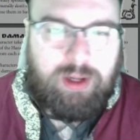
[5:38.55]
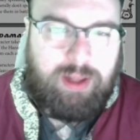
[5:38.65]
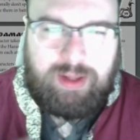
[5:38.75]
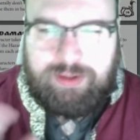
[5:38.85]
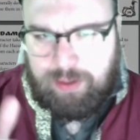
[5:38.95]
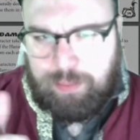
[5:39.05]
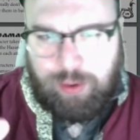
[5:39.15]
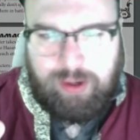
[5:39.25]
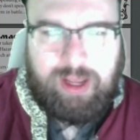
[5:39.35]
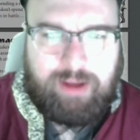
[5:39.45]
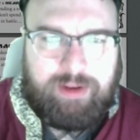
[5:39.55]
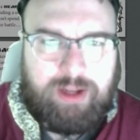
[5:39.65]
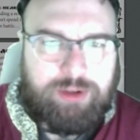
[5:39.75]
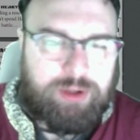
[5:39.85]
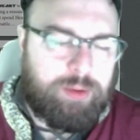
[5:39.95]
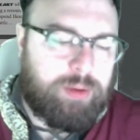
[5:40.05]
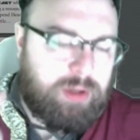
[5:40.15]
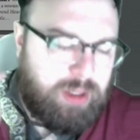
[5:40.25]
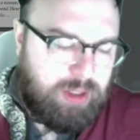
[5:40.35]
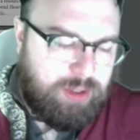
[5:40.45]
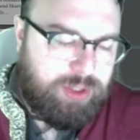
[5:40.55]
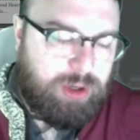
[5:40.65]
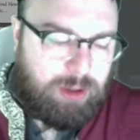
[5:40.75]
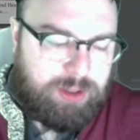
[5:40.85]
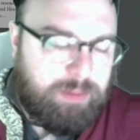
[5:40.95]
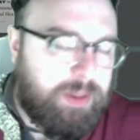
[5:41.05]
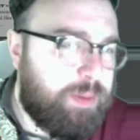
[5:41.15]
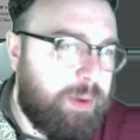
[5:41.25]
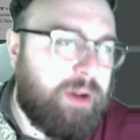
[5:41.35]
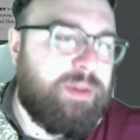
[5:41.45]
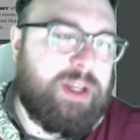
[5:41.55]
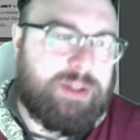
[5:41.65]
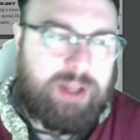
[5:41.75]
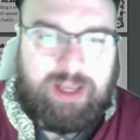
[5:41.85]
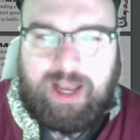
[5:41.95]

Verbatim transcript: And that's an important caveat too. Stars can be spent on things like